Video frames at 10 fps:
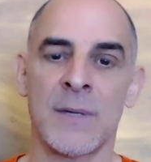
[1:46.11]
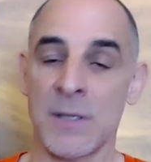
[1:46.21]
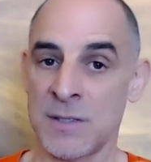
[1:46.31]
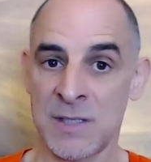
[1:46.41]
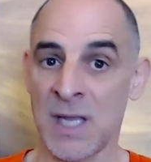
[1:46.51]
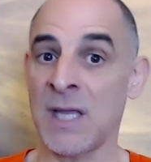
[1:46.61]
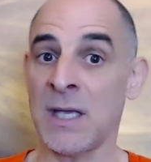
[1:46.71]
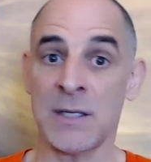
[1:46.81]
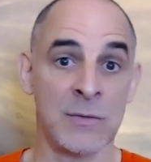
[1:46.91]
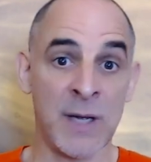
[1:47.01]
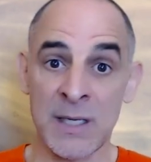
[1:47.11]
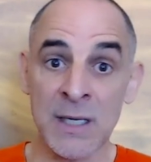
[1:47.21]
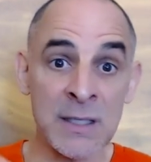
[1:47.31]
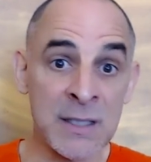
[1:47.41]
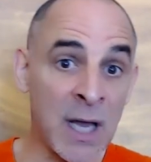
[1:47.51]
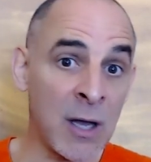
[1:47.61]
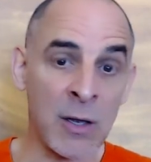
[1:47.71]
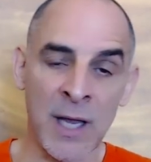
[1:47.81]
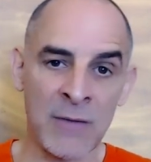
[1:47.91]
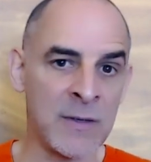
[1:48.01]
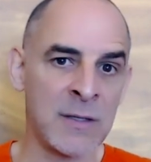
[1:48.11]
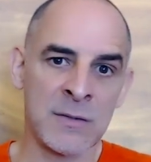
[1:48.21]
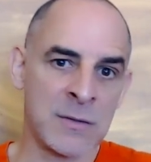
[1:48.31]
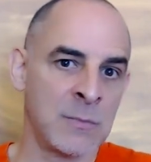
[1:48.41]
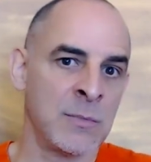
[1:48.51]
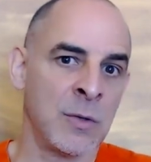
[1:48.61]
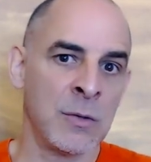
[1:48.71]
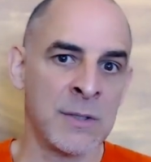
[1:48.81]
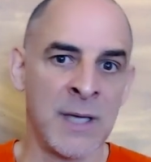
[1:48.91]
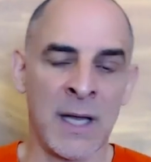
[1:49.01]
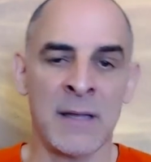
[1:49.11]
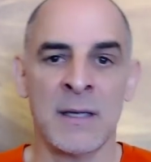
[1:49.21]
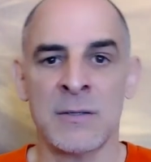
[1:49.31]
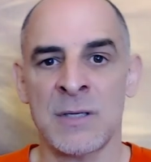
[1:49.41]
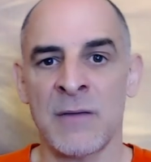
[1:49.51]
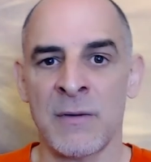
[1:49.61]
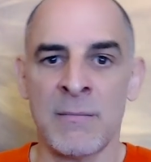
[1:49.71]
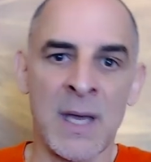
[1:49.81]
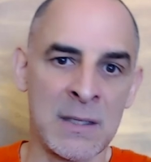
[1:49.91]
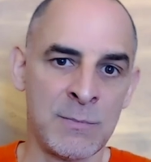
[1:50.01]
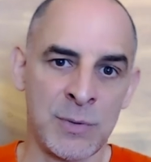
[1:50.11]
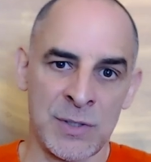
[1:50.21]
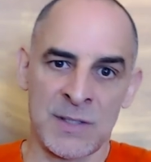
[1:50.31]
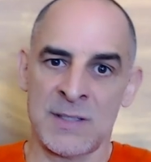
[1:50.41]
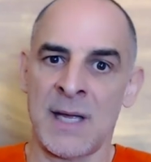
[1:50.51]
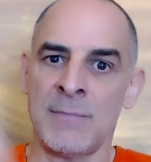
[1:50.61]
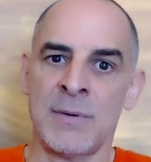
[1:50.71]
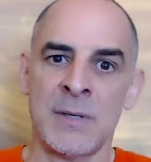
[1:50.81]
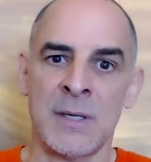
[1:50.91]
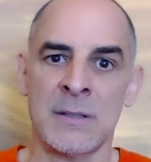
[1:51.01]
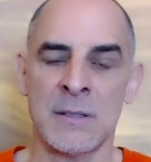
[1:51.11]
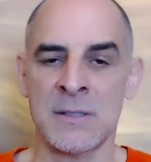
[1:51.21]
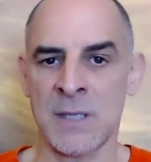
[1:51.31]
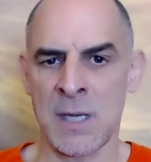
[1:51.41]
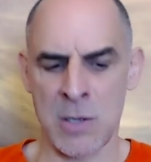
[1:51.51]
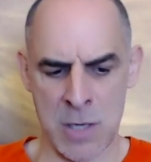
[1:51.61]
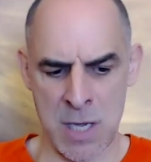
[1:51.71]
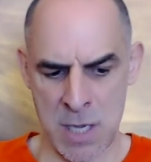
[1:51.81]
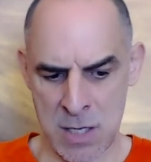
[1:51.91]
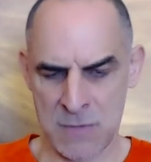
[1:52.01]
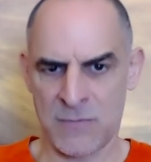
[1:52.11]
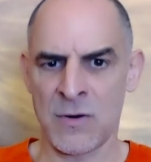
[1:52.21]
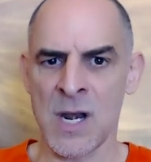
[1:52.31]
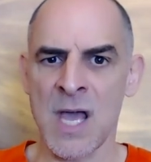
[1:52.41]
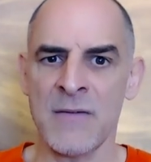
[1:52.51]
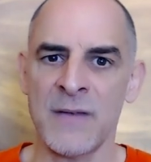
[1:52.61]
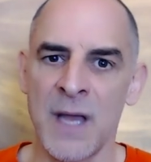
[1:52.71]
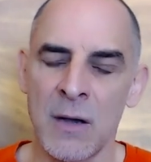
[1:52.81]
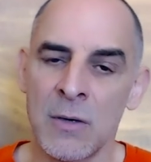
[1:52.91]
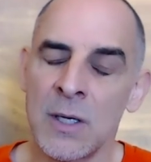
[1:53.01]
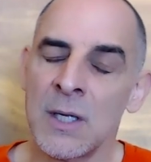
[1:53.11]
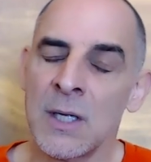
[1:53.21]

Saying it, writing it down, having some old guy that you never met put a stamp on it and say, okay, for life now.